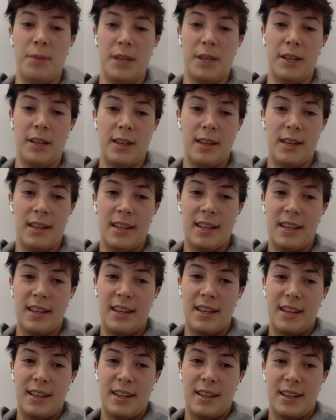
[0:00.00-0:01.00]
But
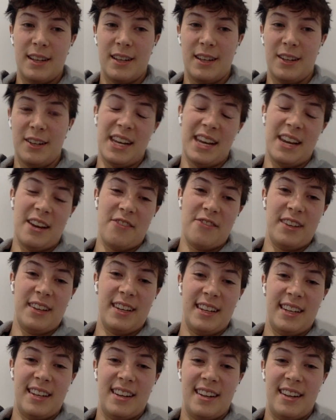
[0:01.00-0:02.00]
you can't
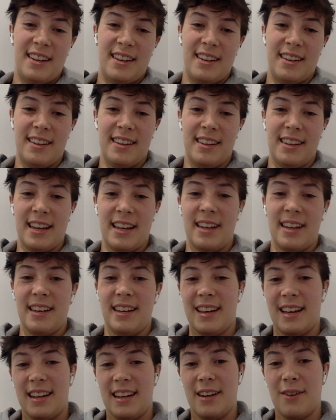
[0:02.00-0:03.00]
really get
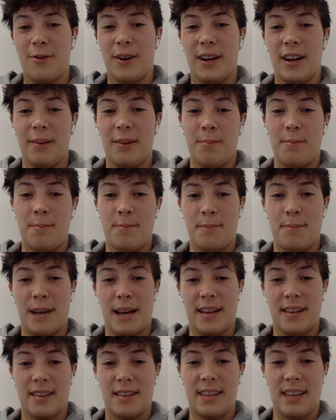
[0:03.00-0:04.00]
anywhere
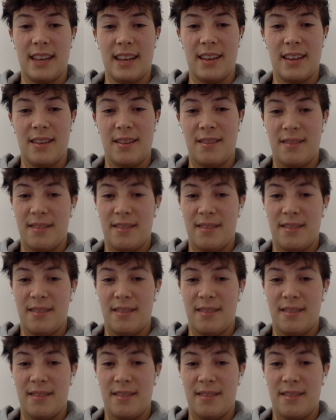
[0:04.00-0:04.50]
past that,